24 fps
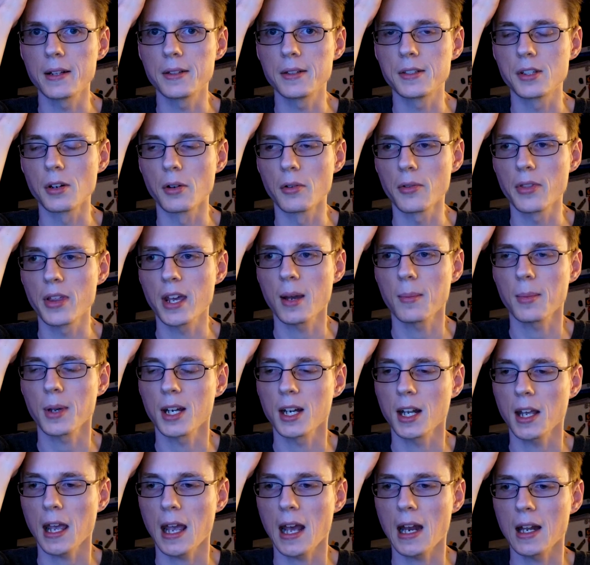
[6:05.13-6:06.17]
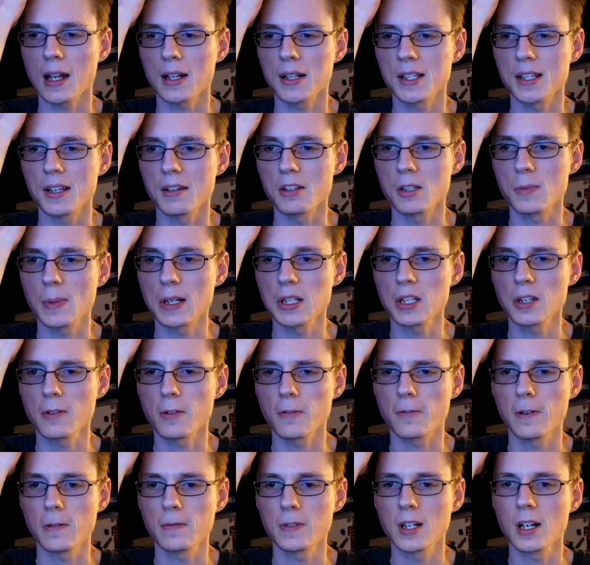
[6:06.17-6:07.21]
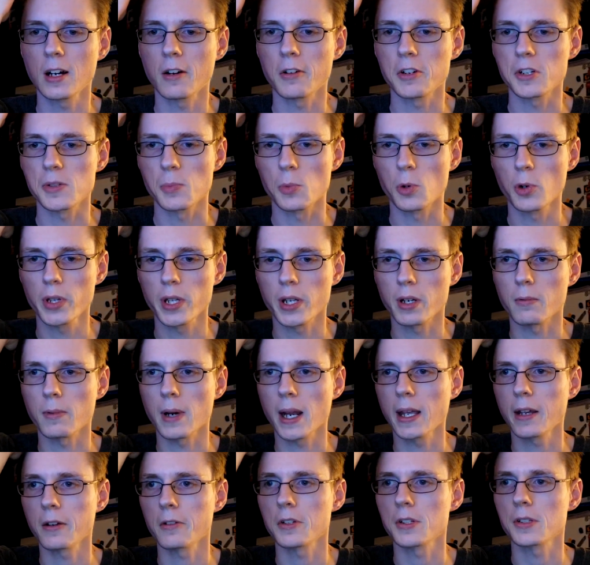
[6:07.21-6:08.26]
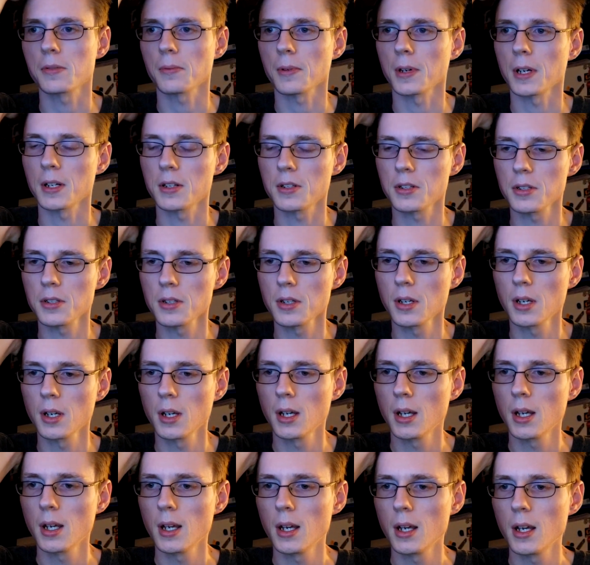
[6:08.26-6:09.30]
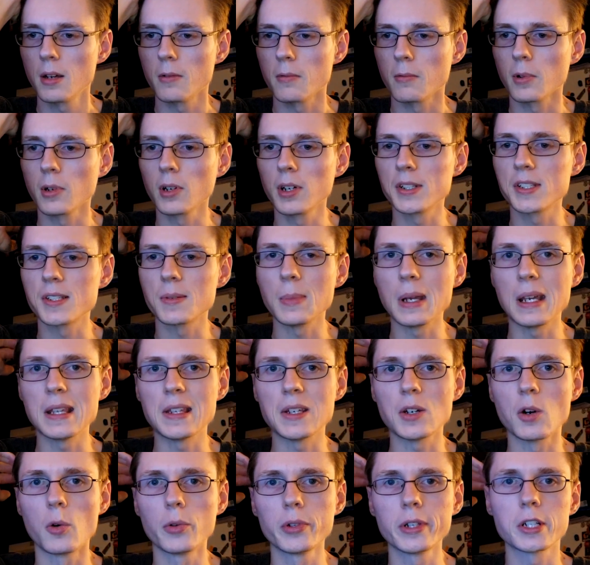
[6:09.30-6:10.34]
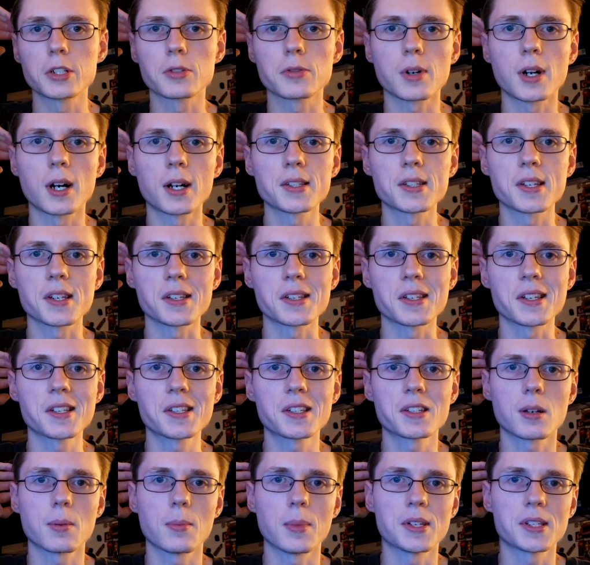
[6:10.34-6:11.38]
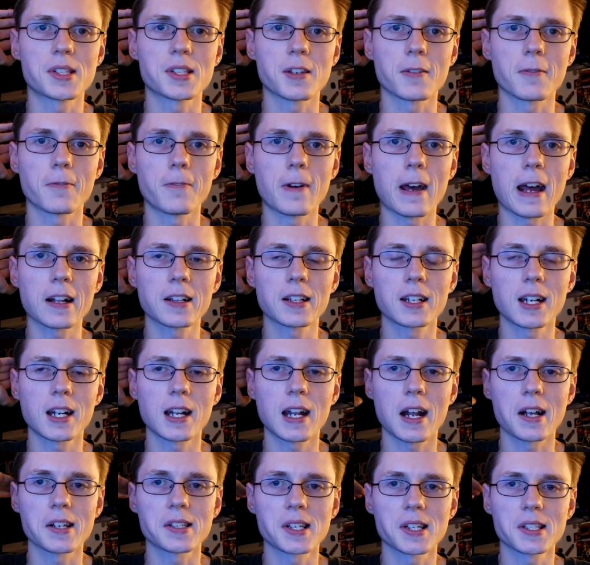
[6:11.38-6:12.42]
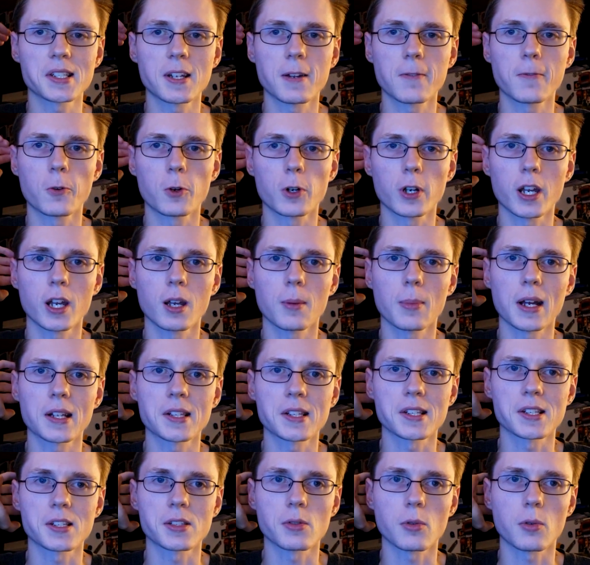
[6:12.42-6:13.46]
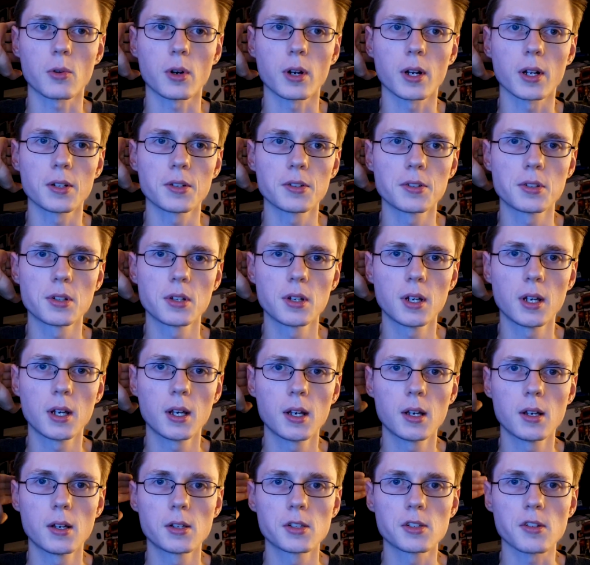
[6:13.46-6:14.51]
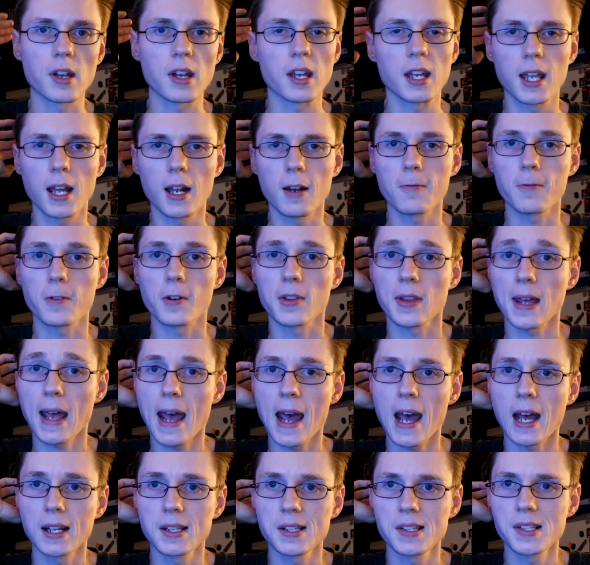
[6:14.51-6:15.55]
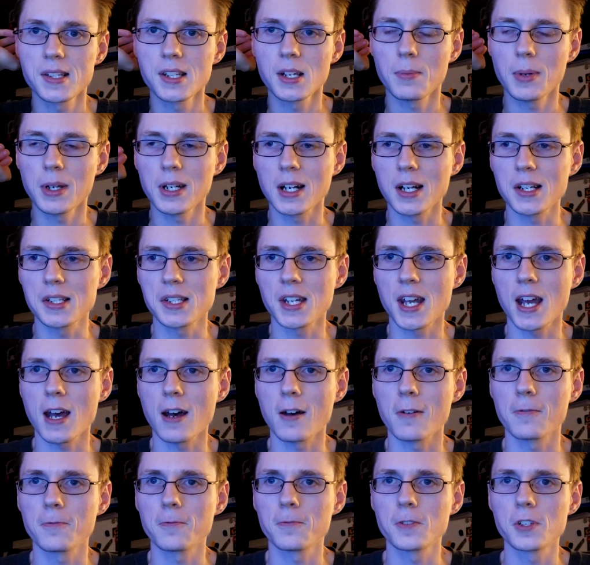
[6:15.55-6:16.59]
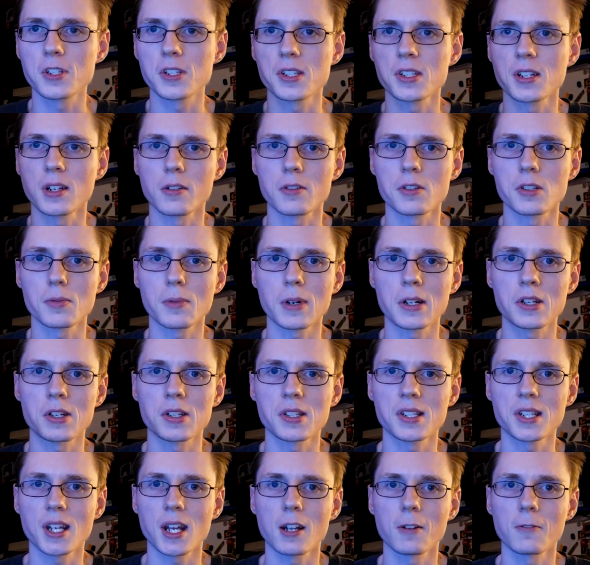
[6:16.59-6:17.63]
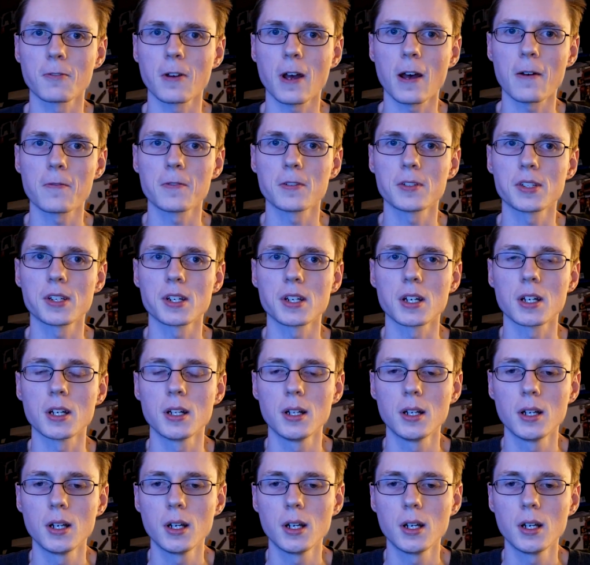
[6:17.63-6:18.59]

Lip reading: don't think I'm going to get it, especially for $50 more than a regular Switch. Really, to me, the only draw to the system is the fact that it has 64 gigabytes of storage. So I could get it for that. It'd be nice to have just another Switch instead of having to